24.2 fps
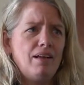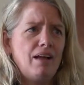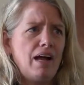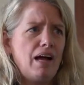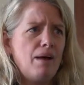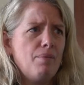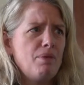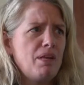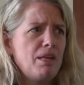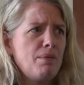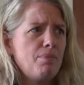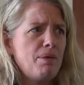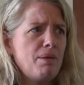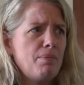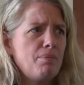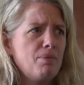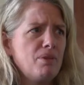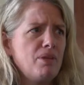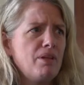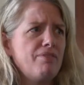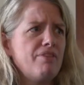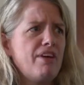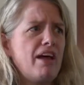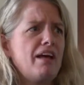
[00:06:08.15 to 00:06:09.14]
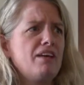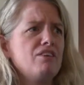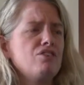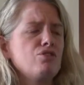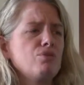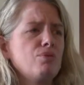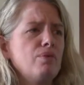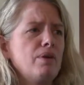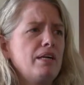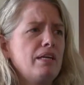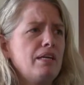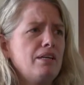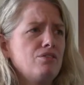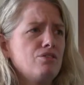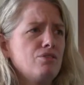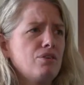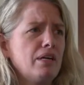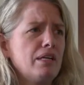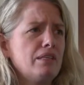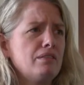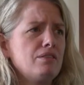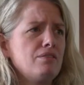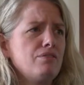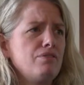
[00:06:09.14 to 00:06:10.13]
How many people have had 20
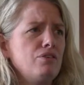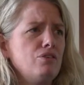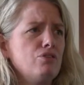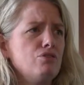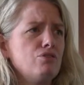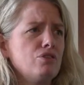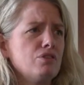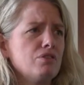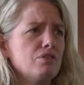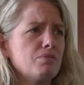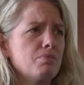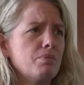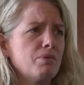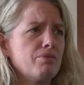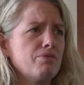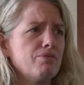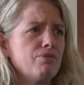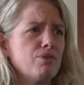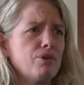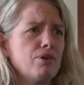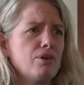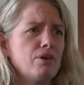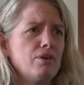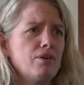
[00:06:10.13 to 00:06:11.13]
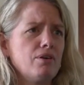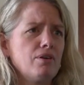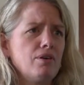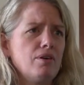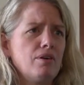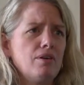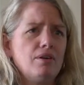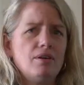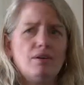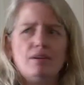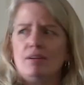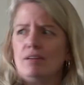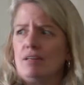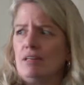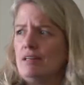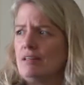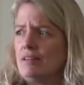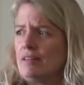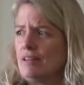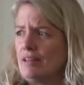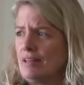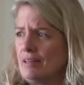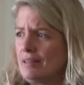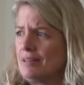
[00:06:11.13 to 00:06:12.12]
transfusions before, you
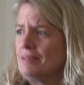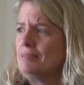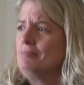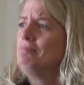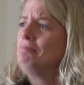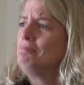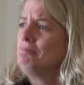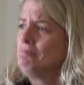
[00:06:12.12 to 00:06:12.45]
think?